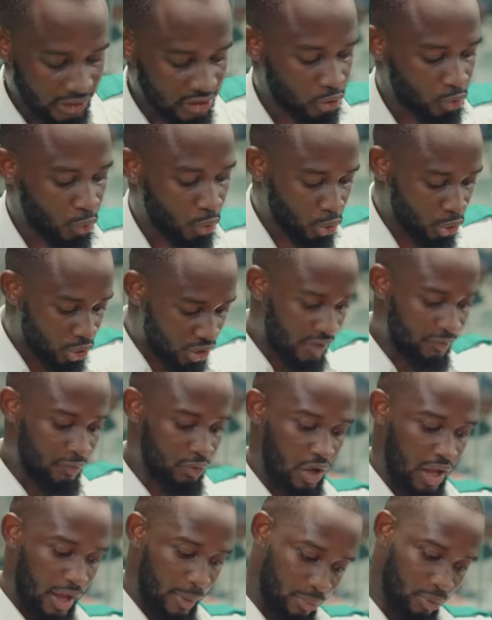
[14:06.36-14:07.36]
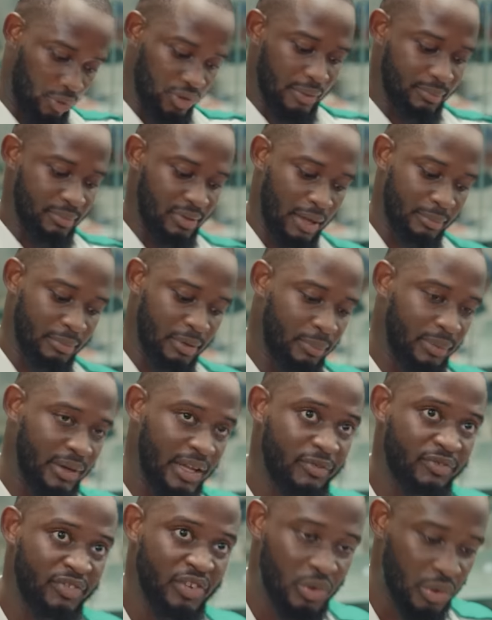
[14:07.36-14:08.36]
anything? You want to travel abroad and be
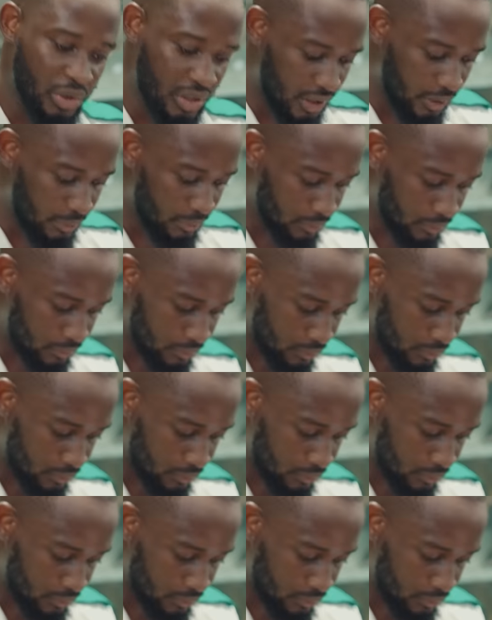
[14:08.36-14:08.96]
playing video game?